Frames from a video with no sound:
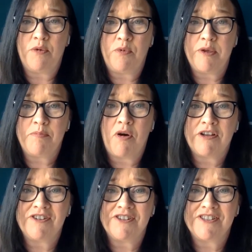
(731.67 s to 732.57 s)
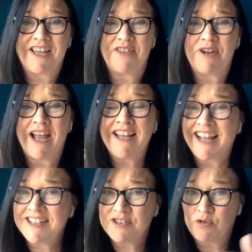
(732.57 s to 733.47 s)
we partnered together,
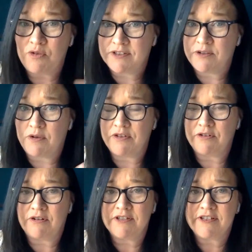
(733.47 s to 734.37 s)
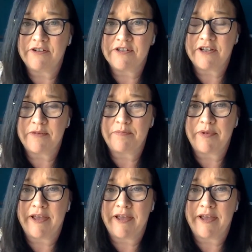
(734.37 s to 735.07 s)
and also other Unstereotype